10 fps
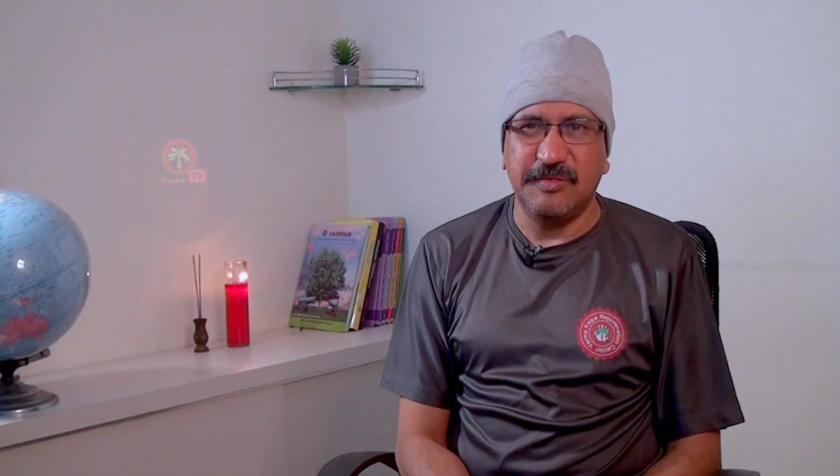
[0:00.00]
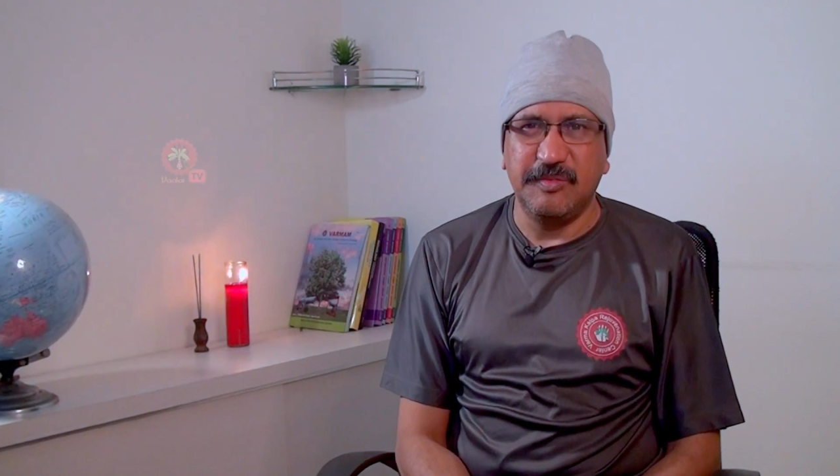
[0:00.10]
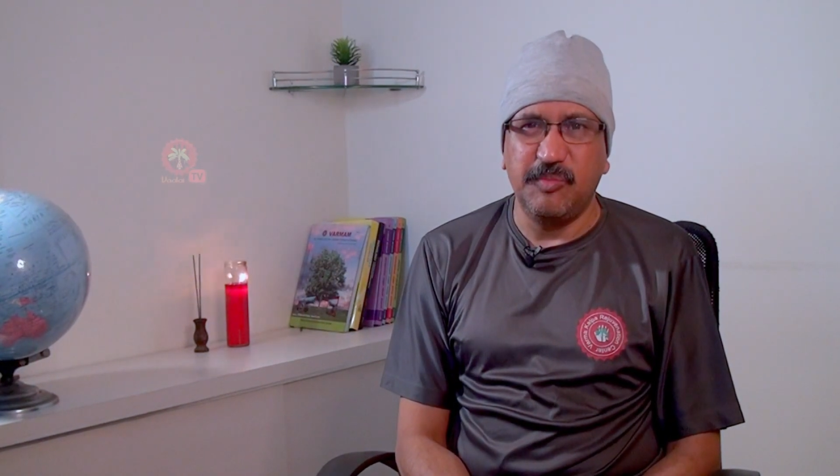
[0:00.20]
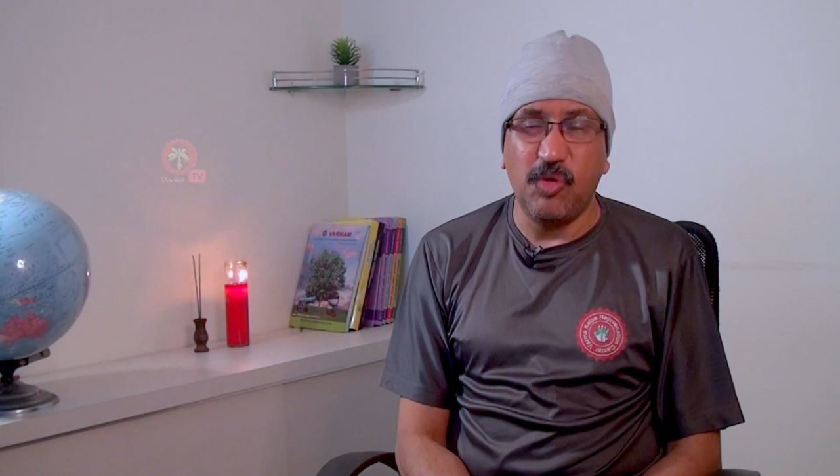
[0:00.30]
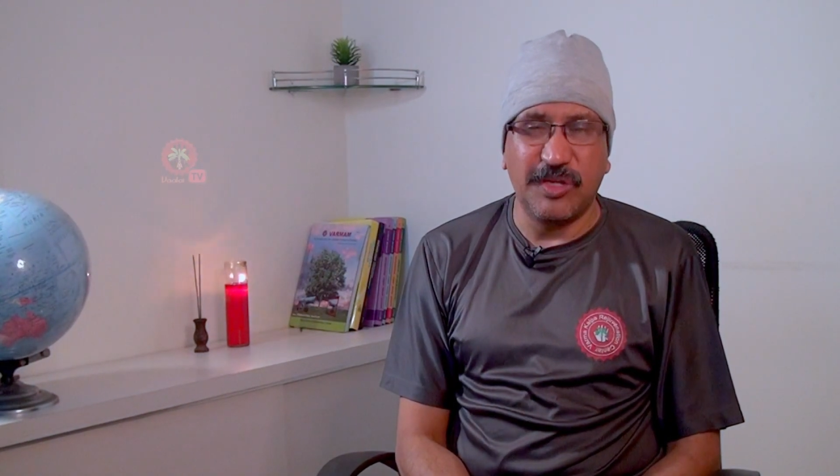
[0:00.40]

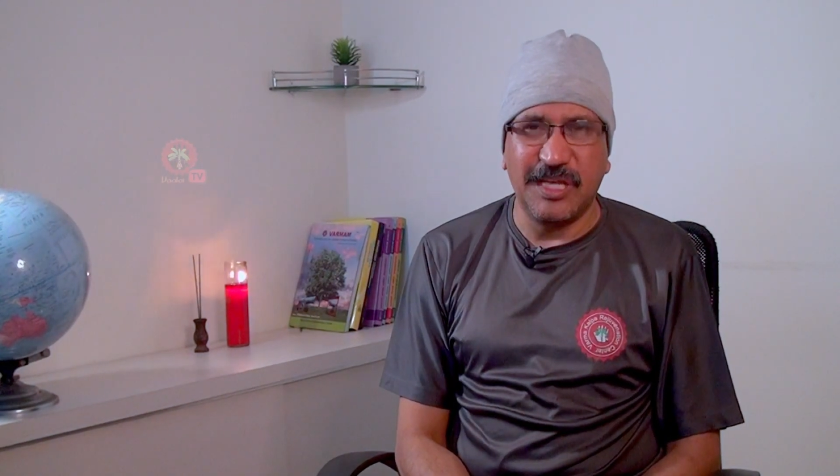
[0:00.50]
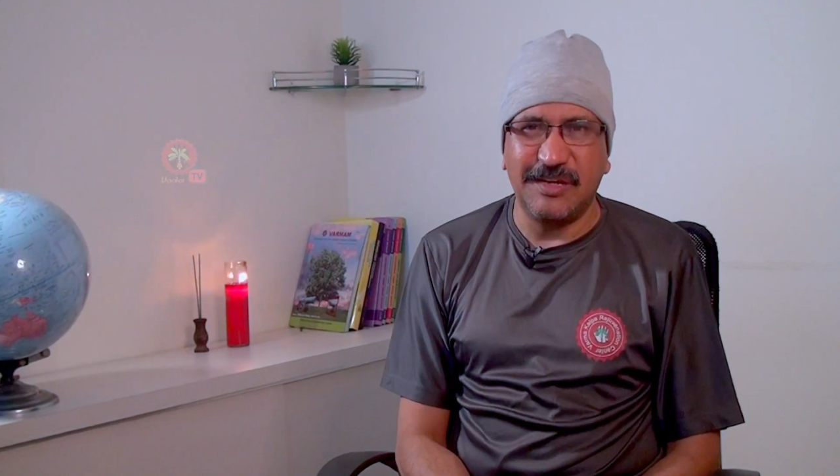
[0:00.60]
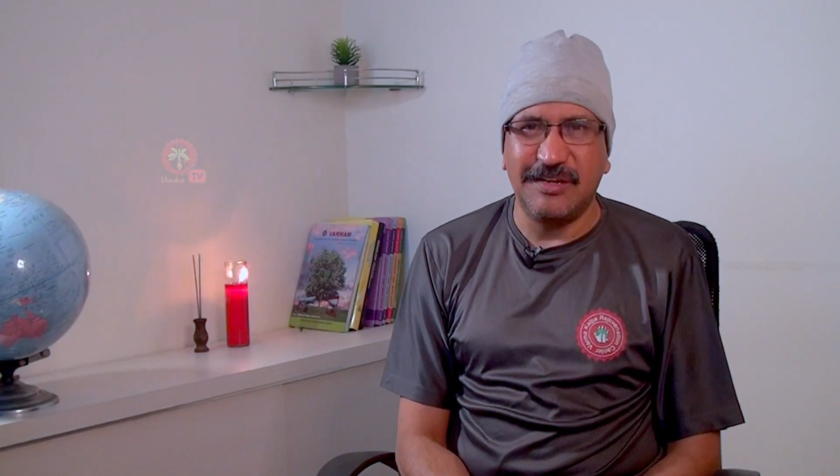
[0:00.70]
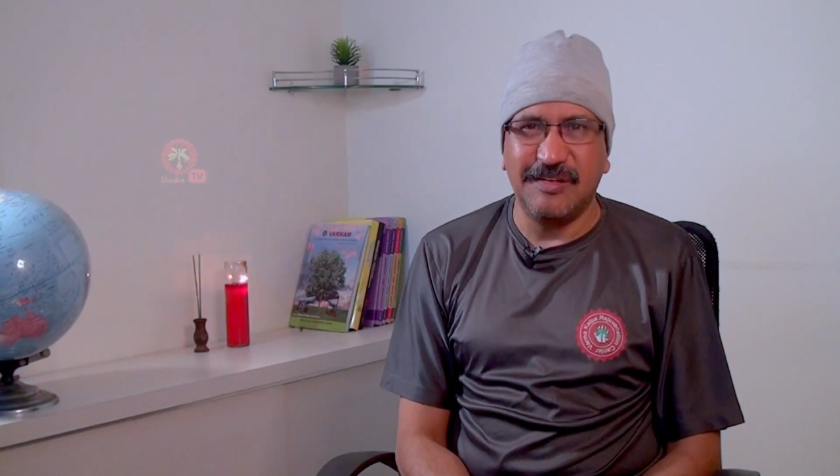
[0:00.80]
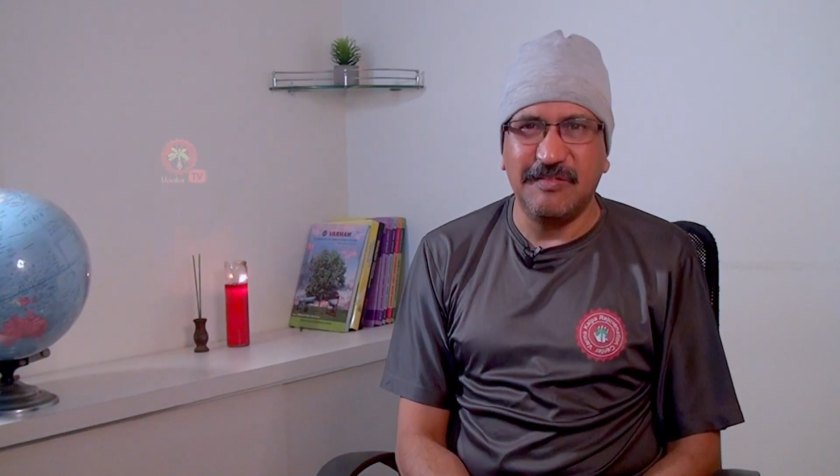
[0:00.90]
more
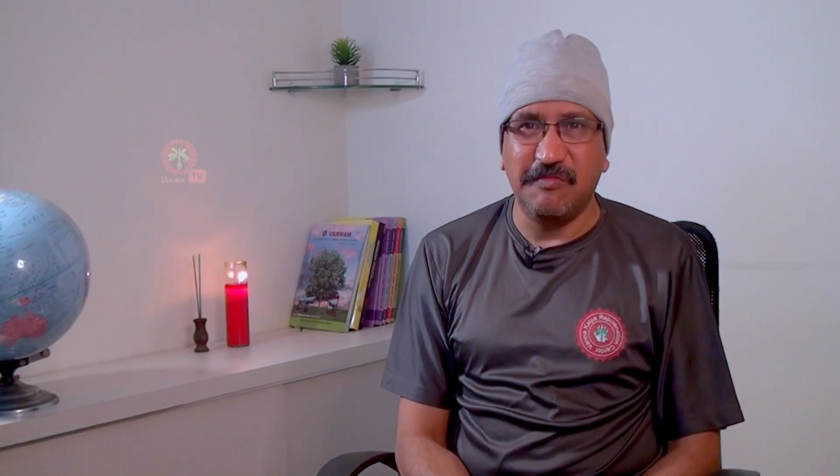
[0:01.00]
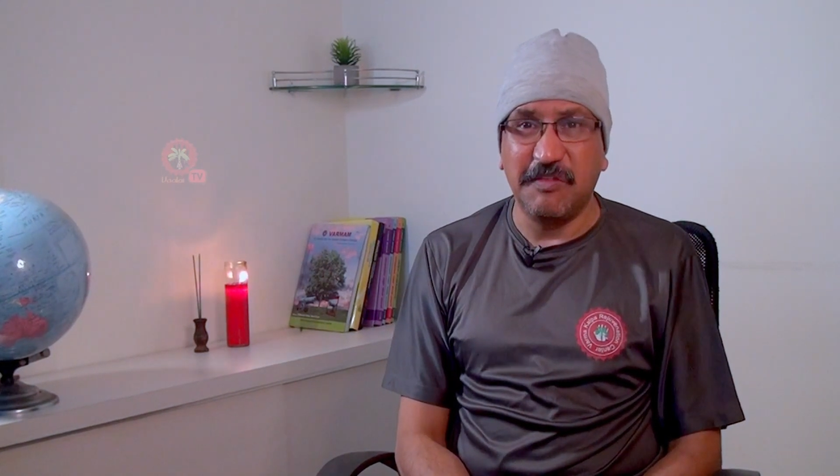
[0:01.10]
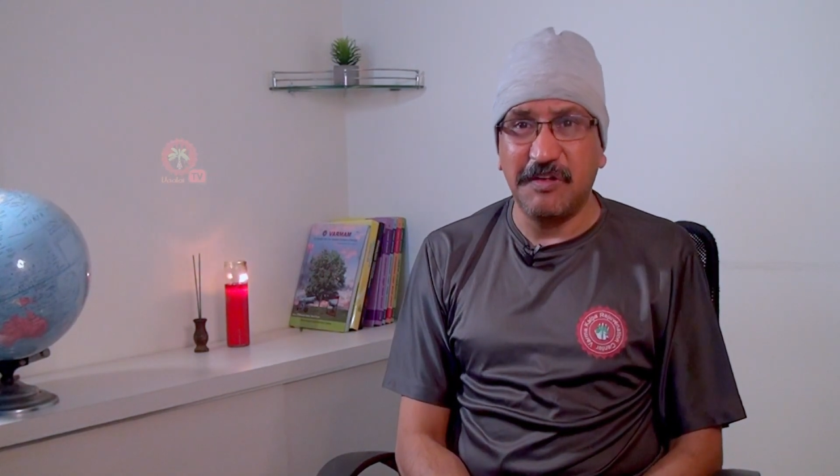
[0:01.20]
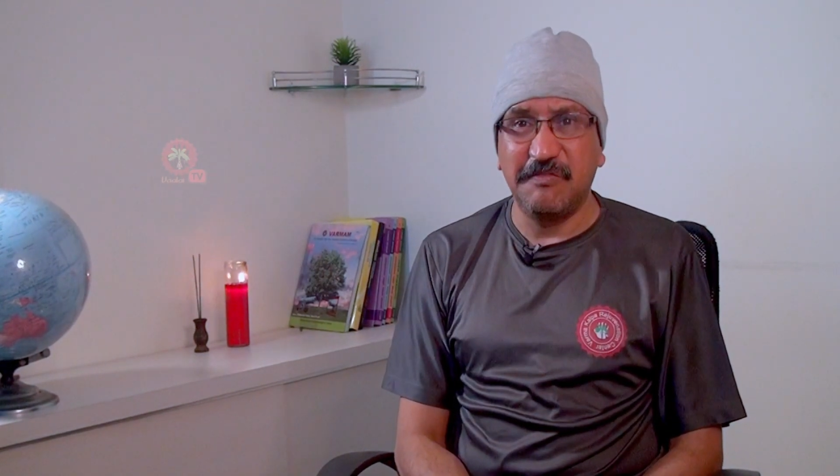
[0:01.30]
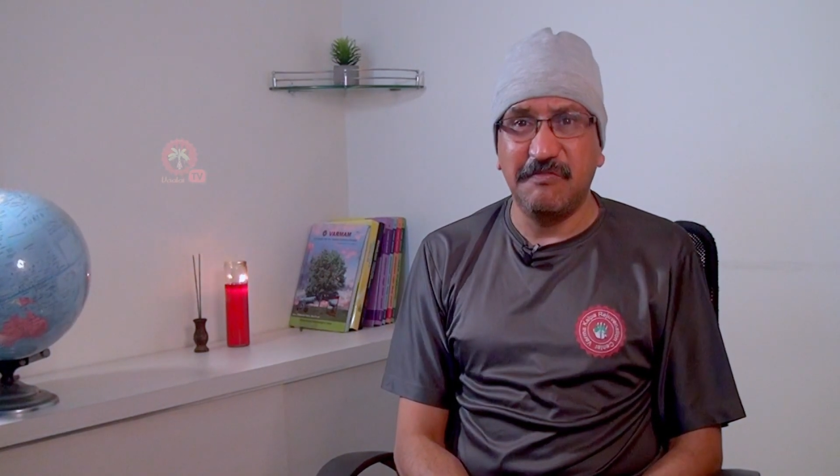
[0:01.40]
than
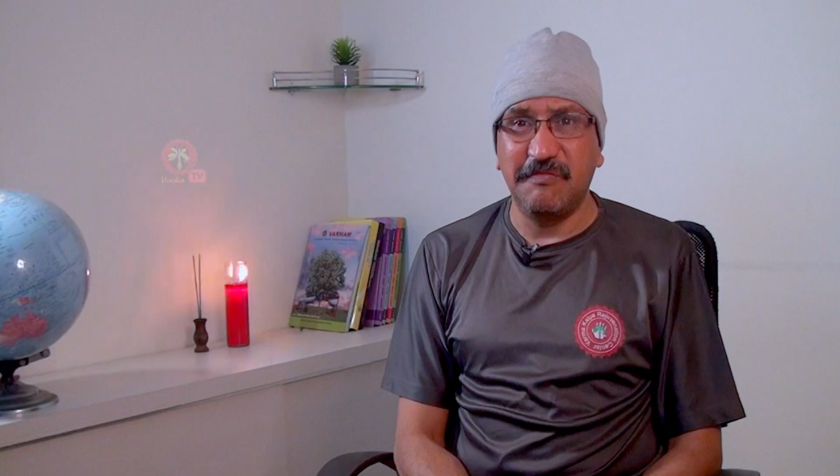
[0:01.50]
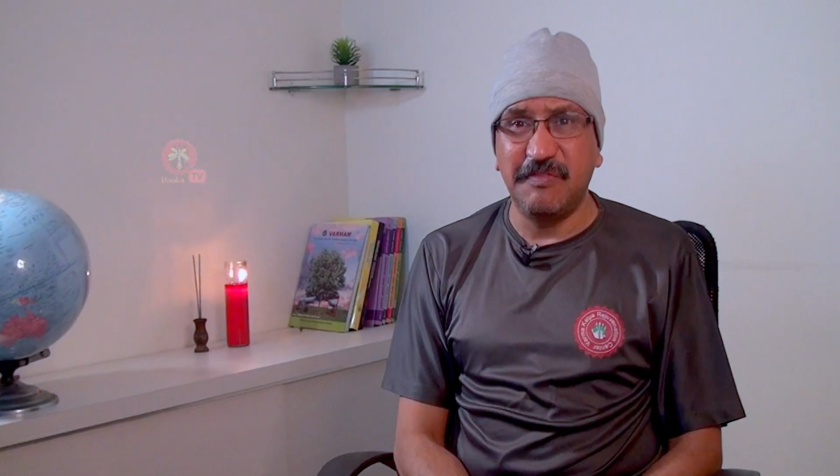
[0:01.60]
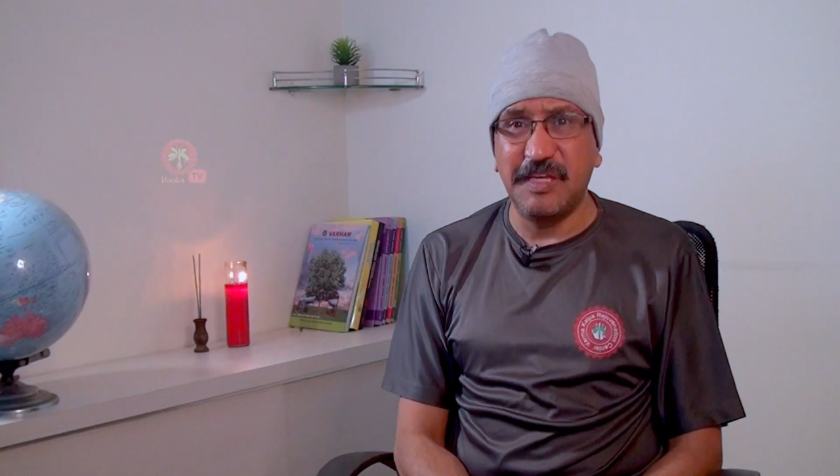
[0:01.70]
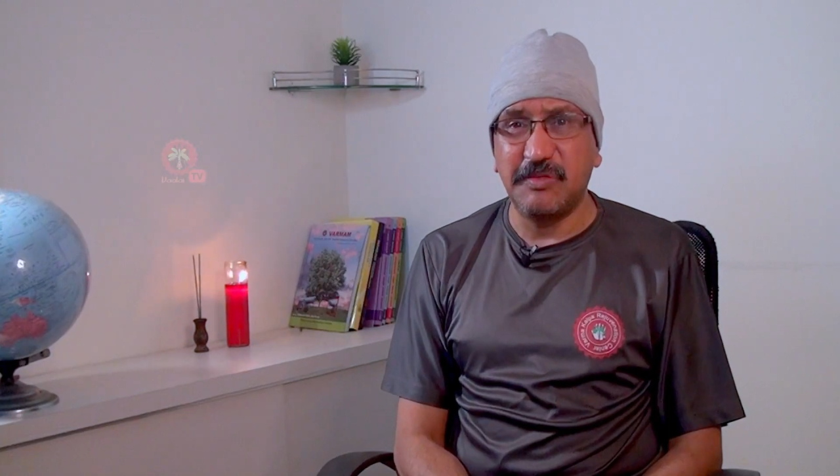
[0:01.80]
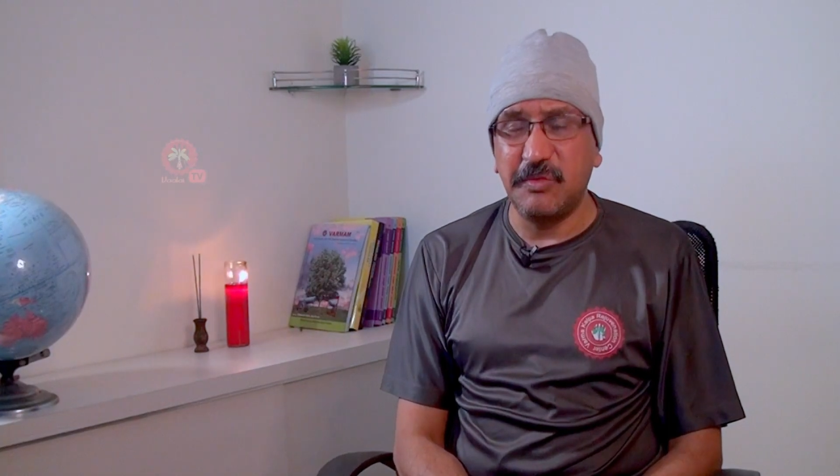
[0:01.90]
what
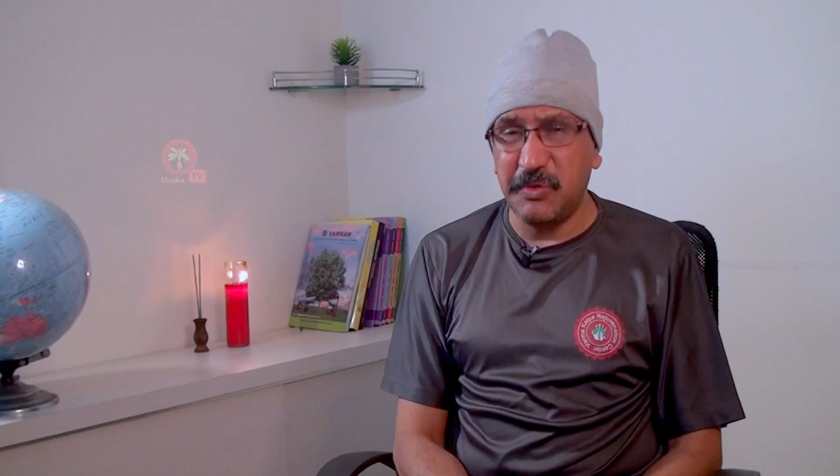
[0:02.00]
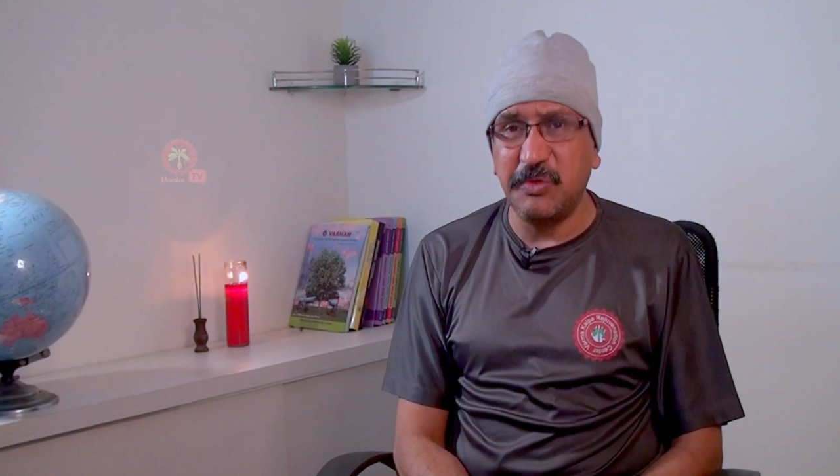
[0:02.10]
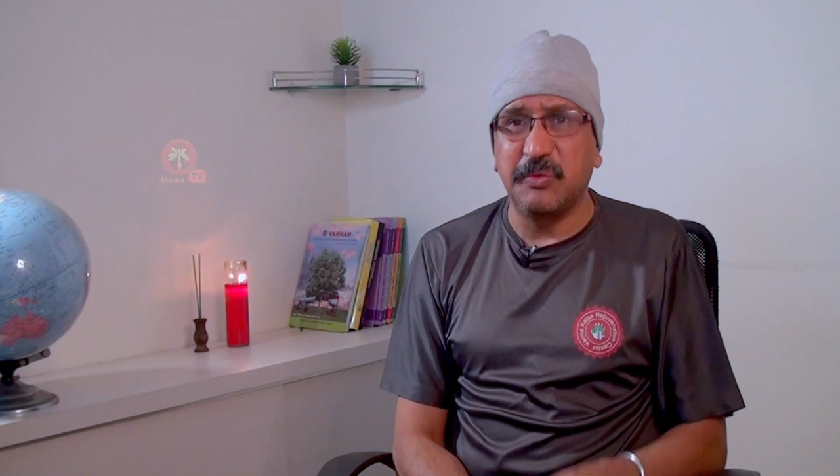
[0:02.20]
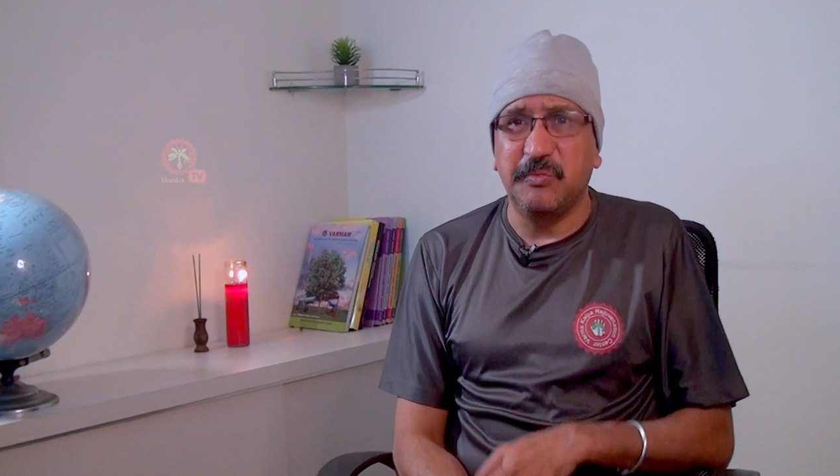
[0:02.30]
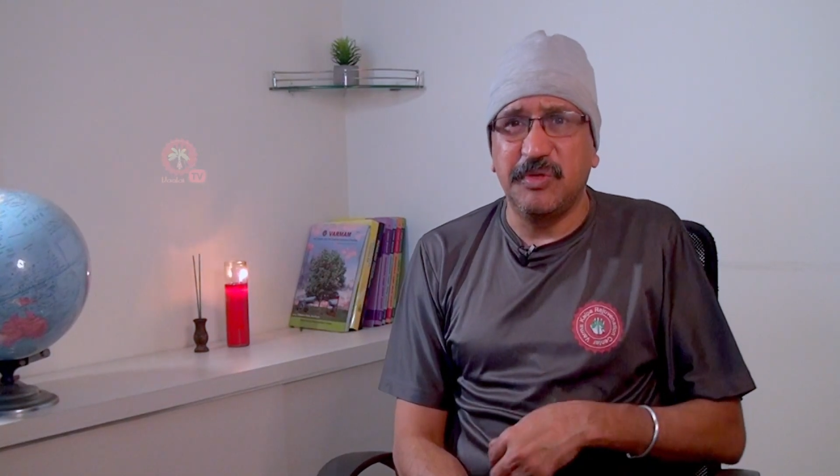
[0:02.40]
we could
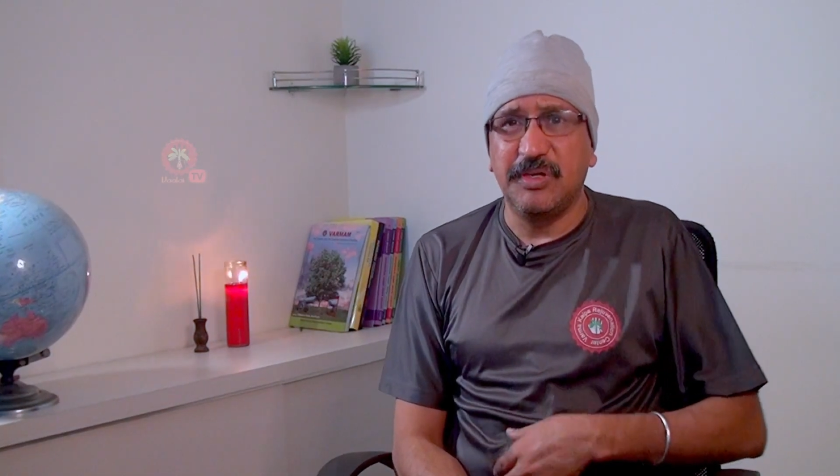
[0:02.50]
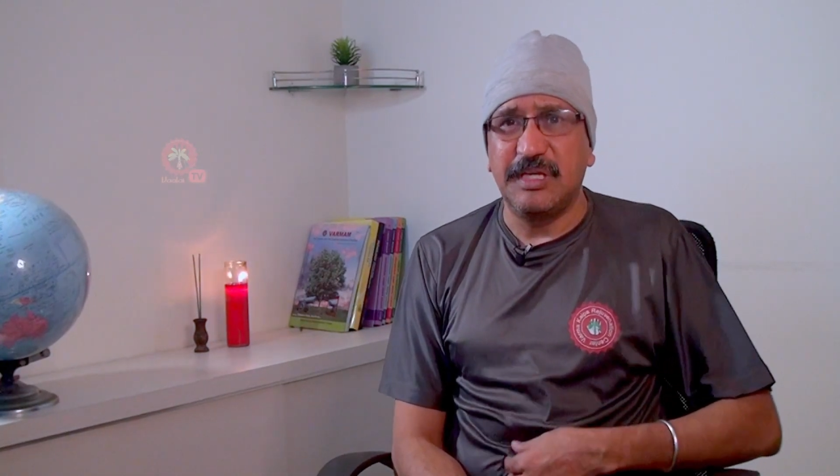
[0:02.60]
do